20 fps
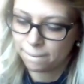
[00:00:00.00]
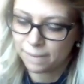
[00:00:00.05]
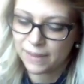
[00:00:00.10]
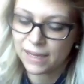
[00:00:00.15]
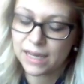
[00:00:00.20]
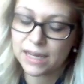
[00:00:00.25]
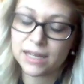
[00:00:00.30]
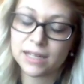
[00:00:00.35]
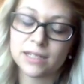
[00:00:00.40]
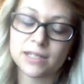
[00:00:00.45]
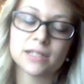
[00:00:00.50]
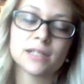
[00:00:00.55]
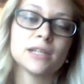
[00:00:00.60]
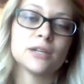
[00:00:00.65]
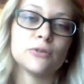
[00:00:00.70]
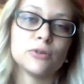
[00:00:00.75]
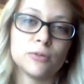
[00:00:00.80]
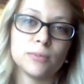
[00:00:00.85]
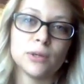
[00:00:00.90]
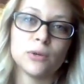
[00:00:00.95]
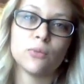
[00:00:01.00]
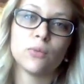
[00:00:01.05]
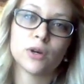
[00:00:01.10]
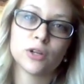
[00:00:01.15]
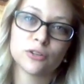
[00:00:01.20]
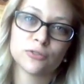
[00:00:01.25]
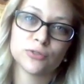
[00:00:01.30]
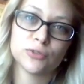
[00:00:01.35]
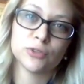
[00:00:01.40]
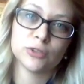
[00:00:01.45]
And it would be a
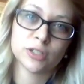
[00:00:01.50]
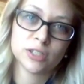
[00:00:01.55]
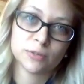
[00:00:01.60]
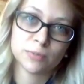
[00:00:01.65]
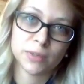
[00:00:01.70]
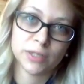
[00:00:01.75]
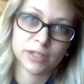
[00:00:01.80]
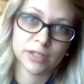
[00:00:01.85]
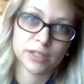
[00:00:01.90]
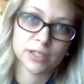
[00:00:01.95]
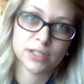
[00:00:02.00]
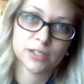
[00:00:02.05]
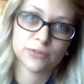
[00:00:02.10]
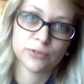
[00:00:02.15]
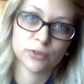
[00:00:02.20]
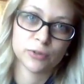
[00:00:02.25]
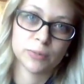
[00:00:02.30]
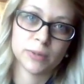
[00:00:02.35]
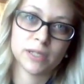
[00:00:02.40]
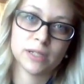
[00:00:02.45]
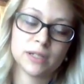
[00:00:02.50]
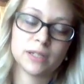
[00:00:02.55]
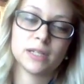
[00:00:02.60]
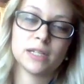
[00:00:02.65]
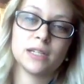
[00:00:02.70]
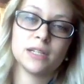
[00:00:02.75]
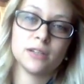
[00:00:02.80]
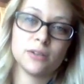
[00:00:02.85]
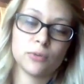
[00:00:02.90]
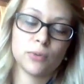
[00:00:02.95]
wonderful experience for me
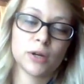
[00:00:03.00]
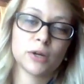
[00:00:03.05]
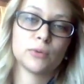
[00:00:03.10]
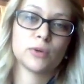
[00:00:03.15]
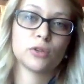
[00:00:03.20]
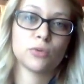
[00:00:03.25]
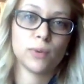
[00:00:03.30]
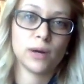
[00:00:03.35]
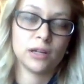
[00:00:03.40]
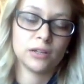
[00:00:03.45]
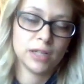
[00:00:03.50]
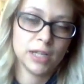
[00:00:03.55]
getting to work with wild